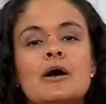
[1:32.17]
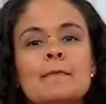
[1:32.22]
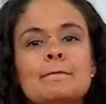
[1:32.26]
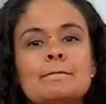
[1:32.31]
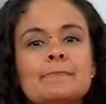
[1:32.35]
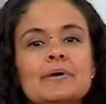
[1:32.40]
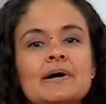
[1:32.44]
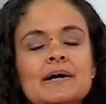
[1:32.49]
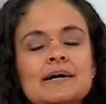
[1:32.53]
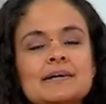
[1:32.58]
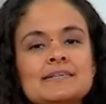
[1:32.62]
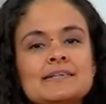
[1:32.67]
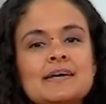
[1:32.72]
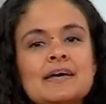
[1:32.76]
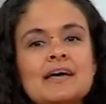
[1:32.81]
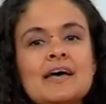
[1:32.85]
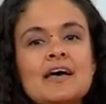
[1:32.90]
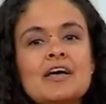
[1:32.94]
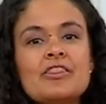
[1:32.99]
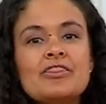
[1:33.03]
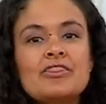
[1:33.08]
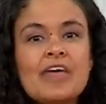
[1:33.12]
But
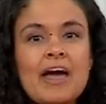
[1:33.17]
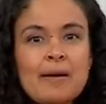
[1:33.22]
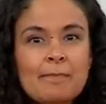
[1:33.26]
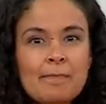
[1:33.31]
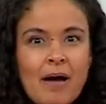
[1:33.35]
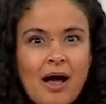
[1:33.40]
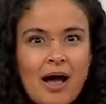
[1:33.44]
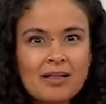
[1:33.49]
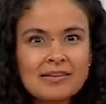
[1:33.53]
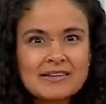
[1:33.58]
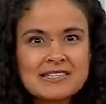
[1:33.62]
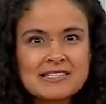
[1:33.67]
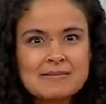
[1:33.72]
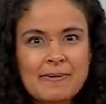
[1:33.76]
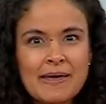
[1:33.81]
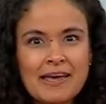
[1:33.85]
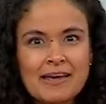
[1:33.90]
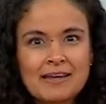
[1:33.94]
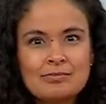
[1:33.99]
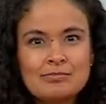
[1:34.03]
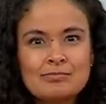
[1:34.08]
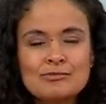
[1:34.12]
that poly
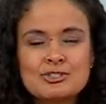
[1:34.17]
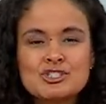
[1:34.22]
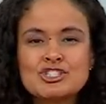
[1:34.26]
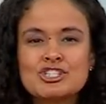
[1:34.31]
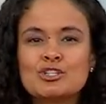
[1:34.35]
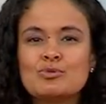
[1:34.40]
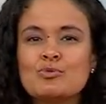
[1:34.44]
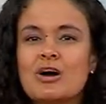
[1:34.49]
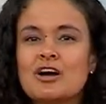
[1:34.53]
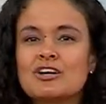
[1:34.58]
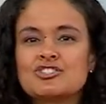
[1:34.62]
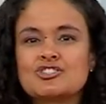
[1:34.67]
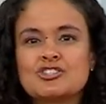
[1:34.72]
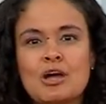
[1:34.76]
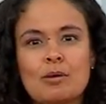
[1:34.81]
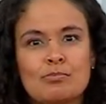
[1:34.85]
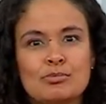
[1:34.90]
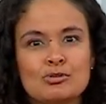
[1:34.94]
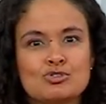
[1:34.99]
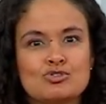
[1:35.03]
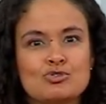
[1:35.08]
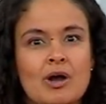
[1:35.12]
span, machine wash,
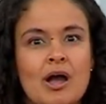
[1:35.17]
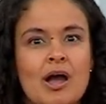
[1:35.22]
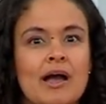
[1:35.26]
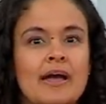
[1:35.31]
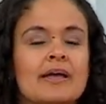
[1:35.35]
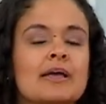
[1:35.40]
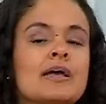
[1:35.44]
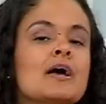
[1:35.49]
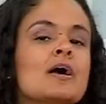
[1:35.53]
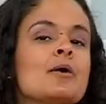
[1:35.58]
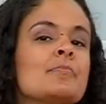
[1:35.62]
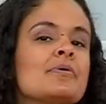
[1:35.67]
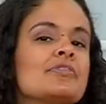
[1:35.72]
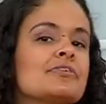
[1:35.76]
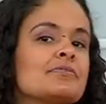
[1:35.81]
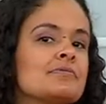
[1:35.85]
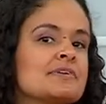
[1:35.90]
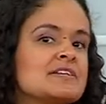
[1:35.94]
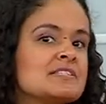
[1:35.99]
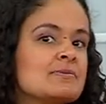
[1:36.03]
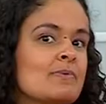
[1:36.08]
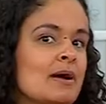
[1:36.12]
tumble dry. But the
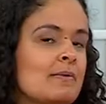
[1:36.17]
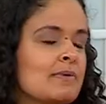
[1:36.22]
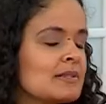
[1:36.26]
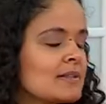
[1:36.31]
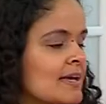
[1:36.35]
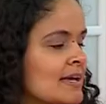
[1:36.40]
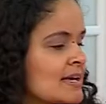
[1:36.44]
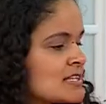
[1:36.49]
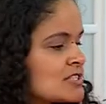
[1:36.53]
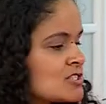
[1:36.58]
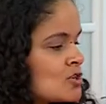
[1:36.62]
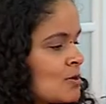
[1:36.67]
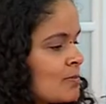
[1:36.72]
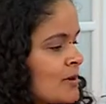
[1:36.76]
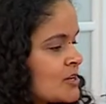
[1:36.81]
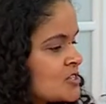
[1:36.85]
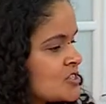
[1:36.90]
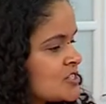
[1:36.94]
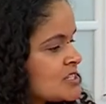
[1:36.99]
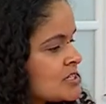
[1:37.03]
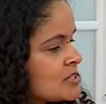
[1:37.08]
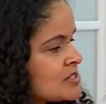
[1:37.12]
reason why we like it so much
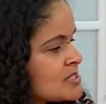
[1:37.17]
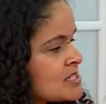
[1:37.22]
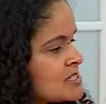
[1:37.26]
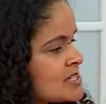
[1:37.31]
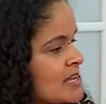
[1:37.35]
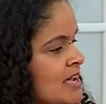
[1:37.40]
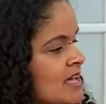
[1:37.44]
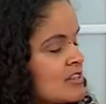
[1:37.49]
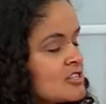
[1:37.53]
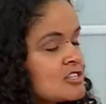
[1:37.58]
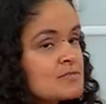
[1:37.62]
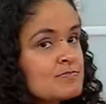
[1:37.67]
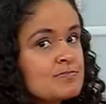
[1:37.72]
is it'll stay this